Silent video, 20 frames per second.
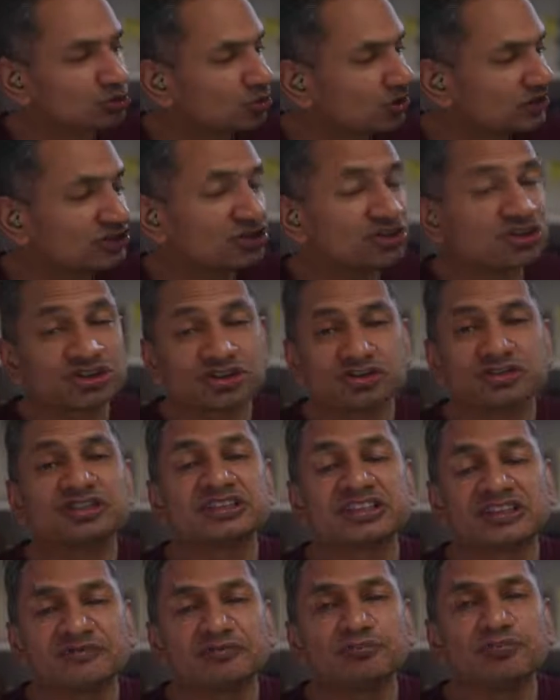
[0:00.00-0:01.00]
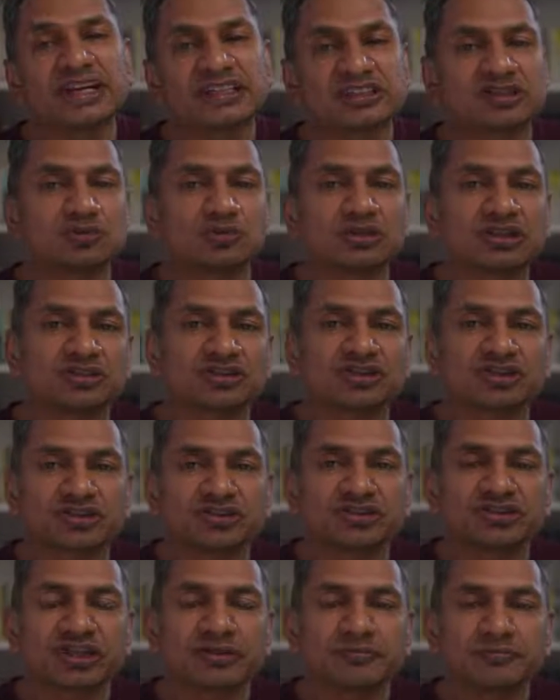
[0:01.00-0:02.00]
Well, you shouldn't have messed with us,
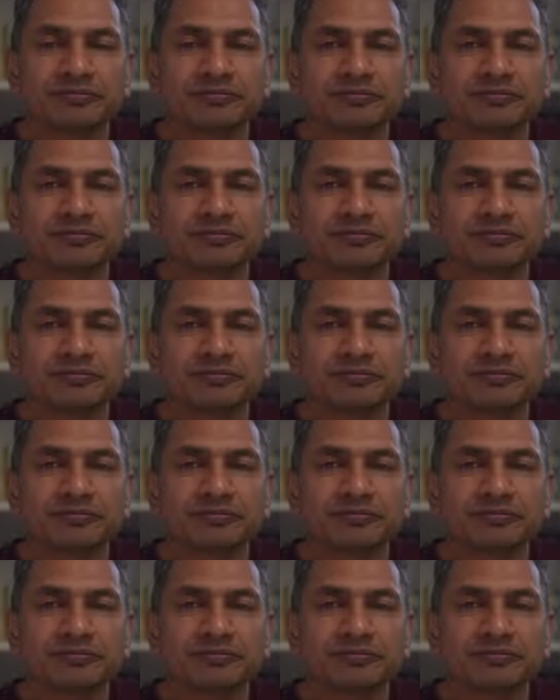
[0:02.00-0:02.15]
should you?